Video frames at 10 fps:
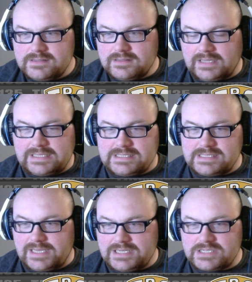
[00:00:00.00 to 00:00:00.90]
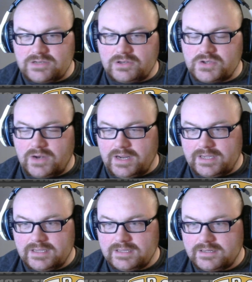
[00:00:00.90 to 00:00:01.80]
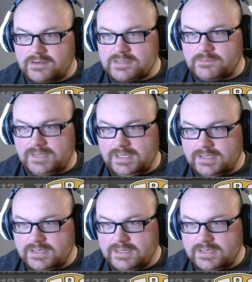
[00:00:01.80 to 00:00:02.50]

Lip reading: this is like Star Trek or something?